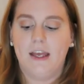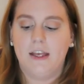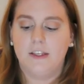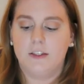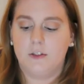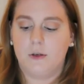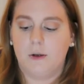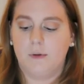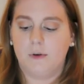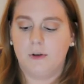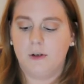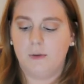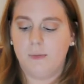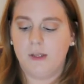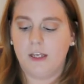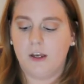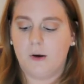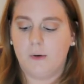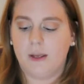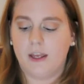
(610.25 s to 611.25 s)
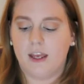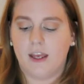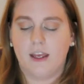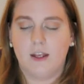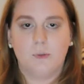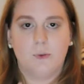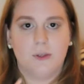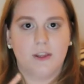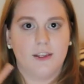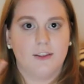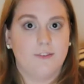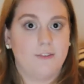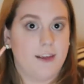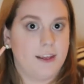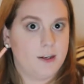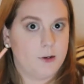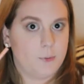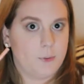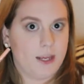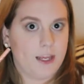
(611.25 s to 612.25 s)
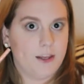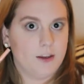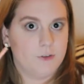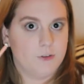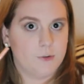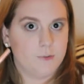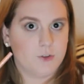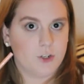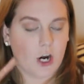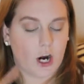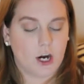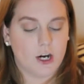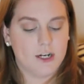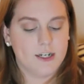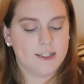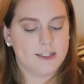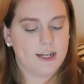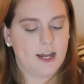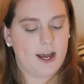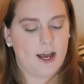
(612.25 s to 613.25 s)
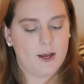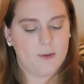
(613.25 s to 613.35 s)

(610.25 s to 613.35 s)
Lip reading: So I'm going to be going in with the Fake Awake from Tarte.